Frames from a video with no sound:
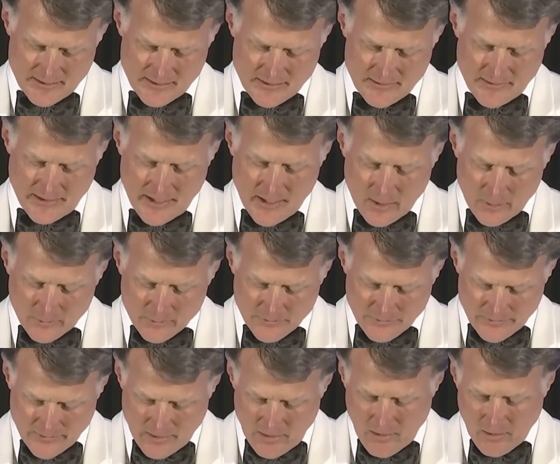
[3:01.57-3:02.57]
that
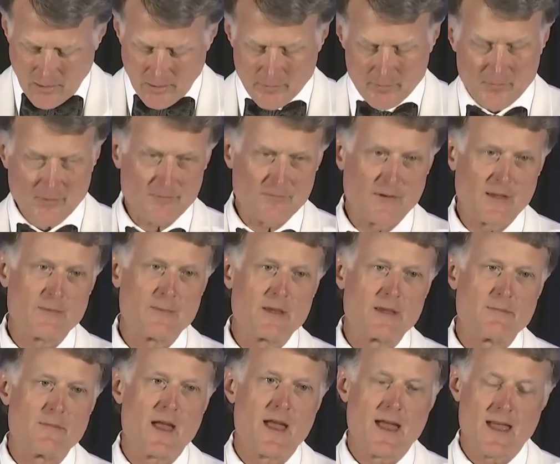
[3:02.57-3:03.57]
helped arm
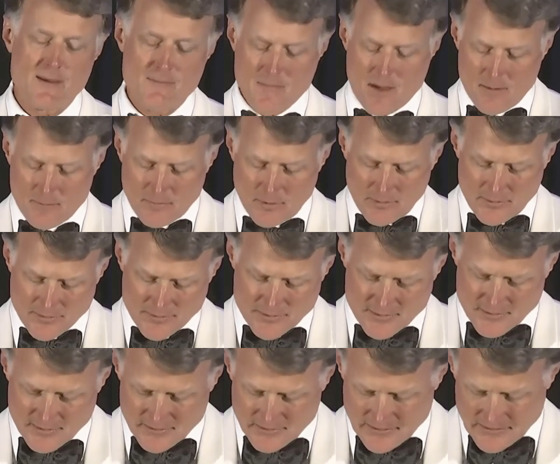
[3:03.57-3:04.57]
VBA
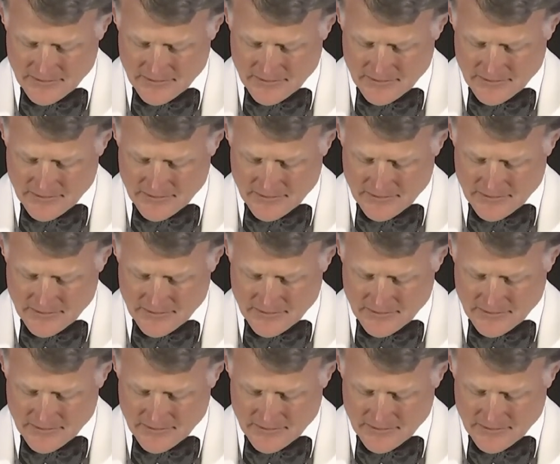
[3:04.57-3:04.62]
members